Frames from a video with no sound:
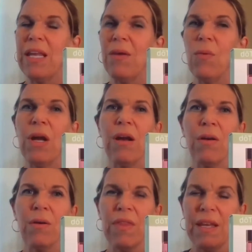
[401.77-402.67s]

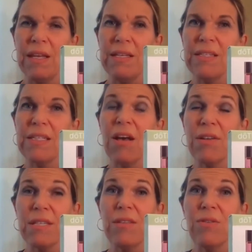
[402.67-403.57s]
anywhere that is
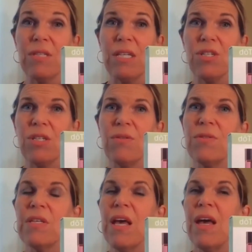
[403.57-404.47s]
causing those
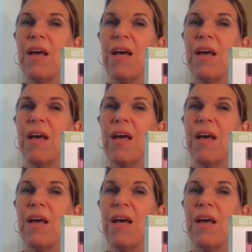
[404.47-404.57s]
issues,